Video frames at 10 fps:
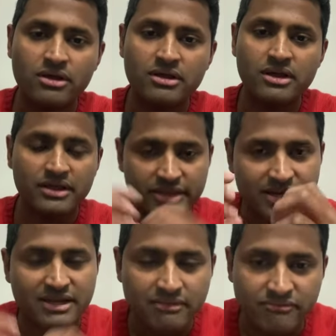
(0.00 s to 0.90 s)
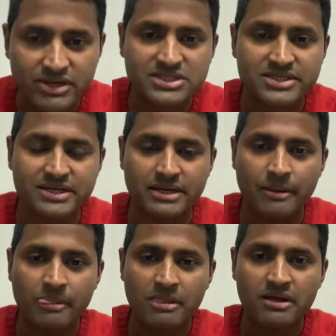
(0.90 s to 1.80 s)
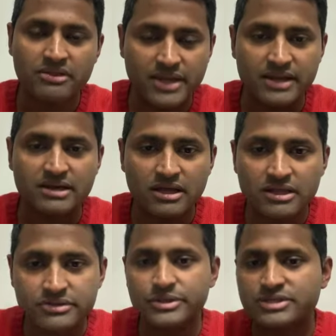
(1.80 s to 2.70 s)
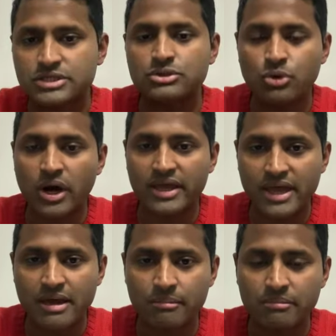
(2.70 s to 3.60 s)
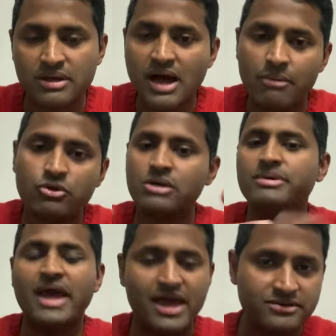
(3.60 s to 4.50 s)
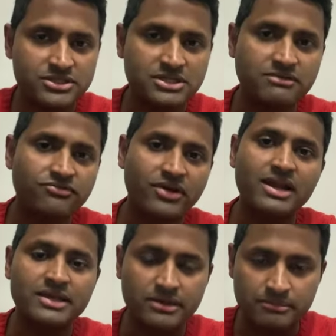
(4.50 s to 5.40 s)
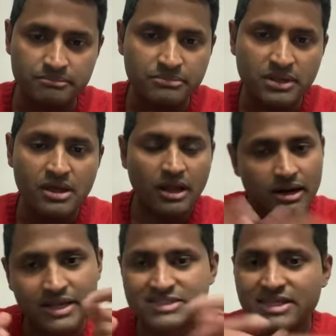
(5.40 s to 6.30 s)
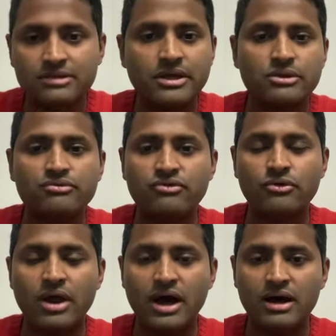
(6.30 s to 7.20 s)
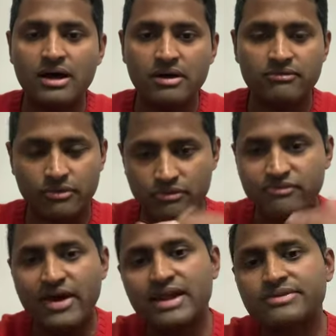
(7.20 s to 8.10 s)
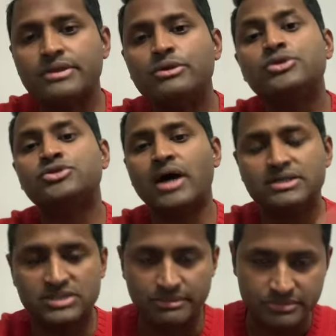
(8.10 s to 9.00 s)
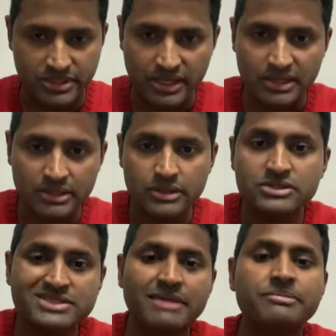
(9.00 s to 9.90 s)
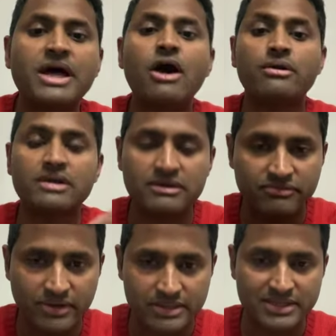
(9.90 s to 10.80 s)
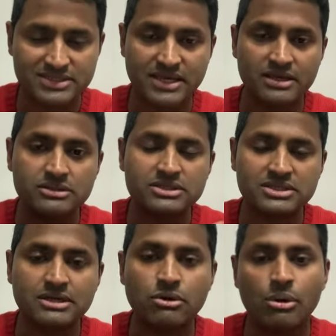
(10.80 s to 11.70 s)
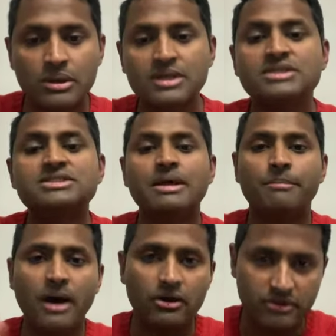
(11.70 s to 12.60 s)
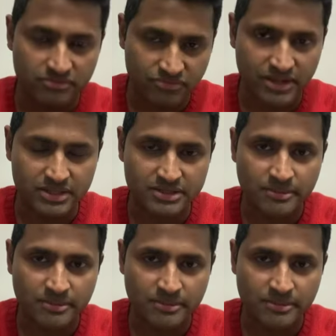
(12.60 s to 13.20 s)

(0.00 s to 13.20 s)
That conviction that this is who I am. I'm going to be addressing failure. Let's say that for a fact that you tried something, you stepped out in faith. They say this thing called step out in faith.